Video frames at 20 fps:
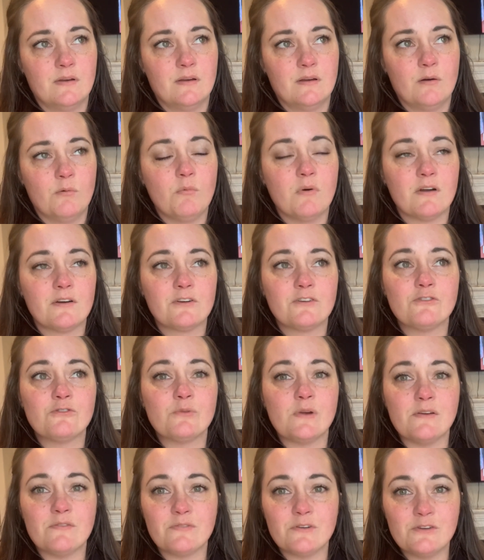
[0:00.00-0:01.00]
Water is
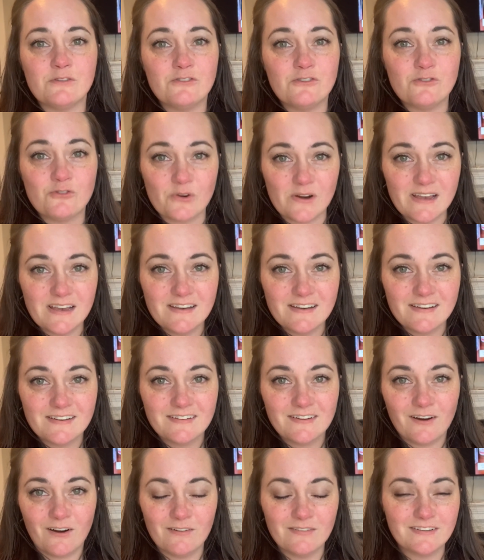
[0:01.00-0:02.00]
great for you to drink,
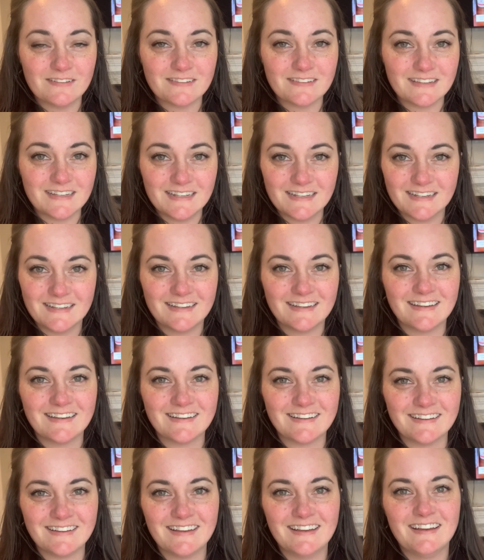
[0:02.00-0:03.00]
obviously.
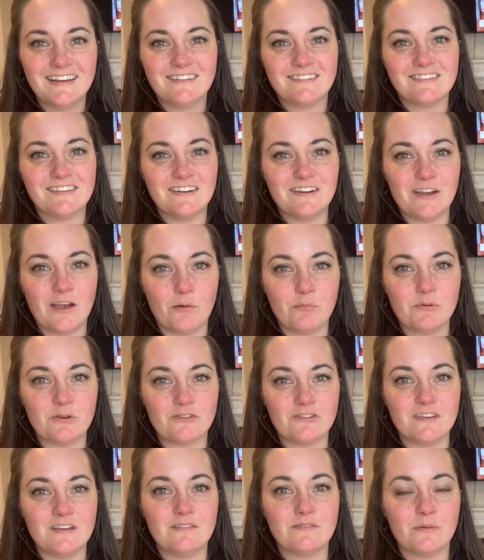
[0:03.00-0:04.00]
It's going to help your
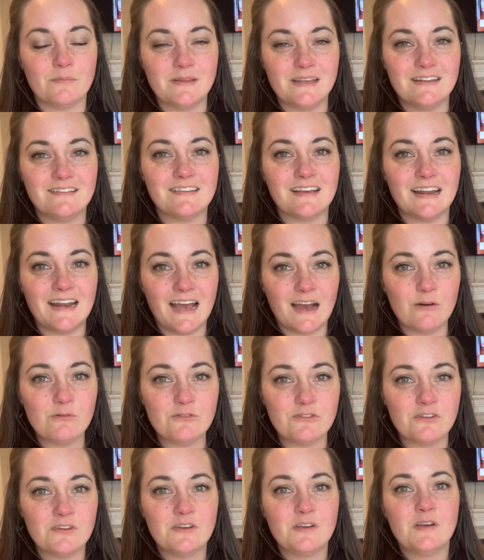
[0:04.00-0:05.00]
skin from the inside
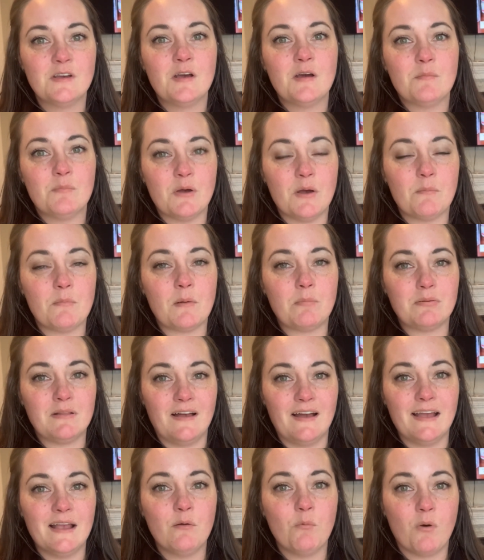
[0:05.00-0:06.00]
out, but
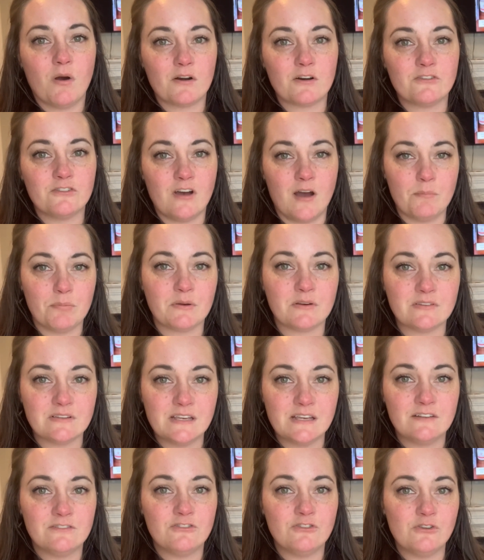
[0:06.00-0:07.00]
applying water
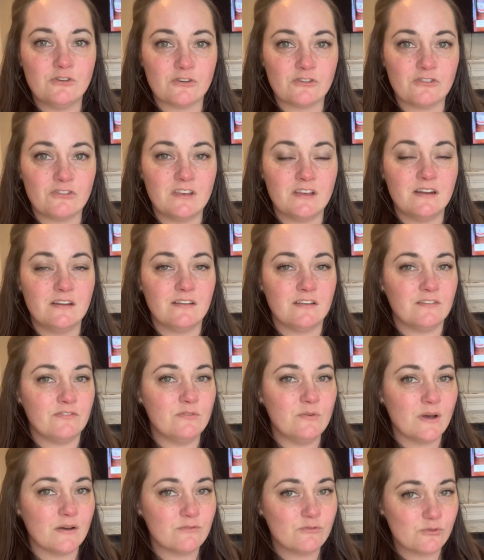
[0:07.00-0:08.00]
topically to your skin if
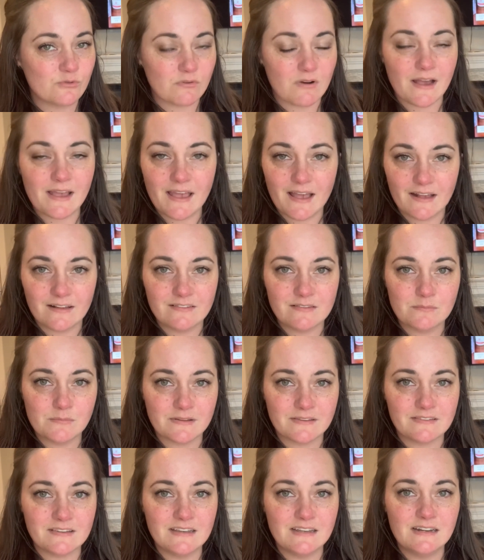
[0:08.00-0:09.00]
you have dry eczema
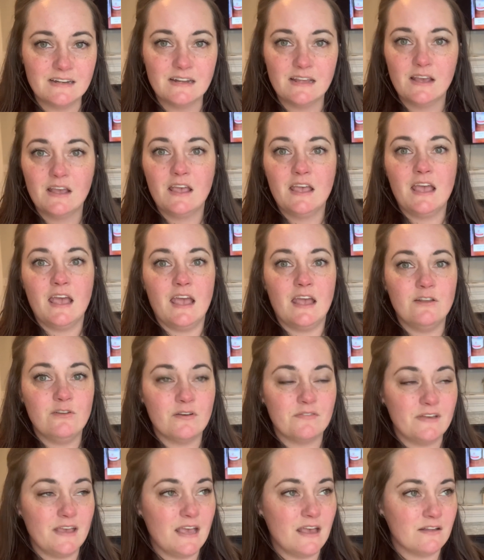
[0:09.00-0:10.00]
skin and you
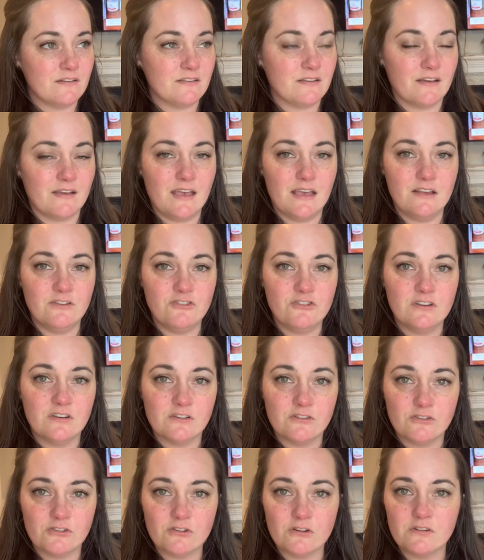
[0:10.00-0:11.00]
have anti-aging
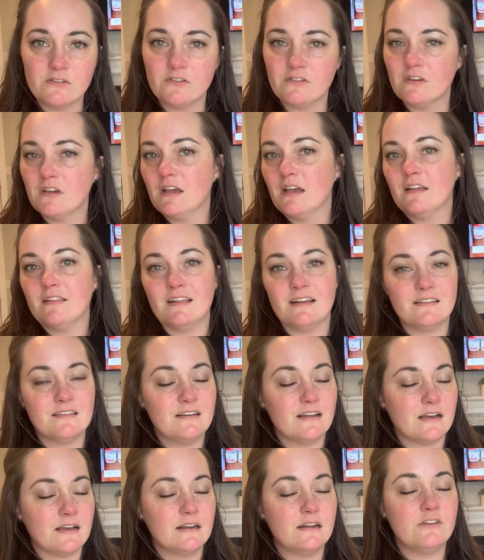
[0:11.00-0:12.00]
concerns, that's
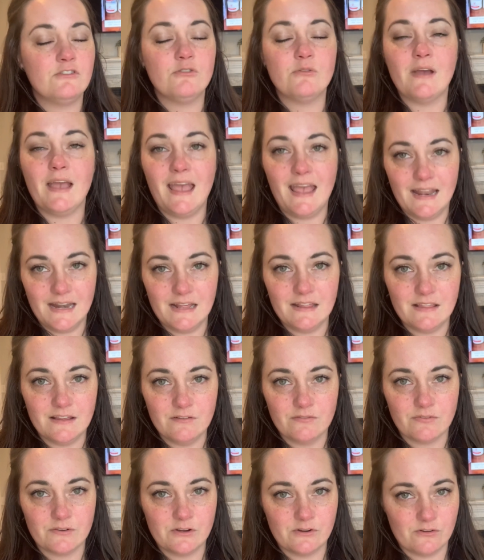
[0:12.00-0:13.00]
not going to do anything
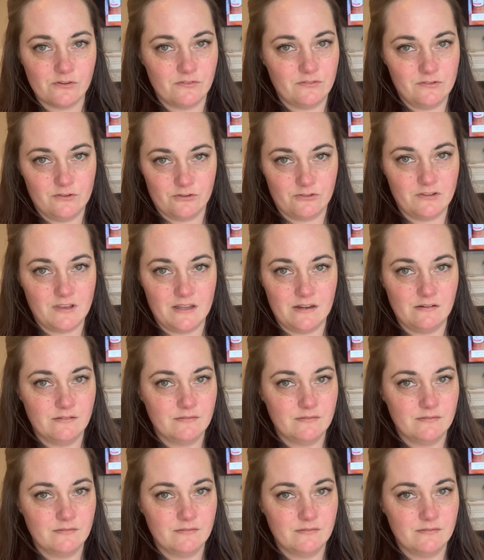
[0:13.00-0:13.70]
for your skin,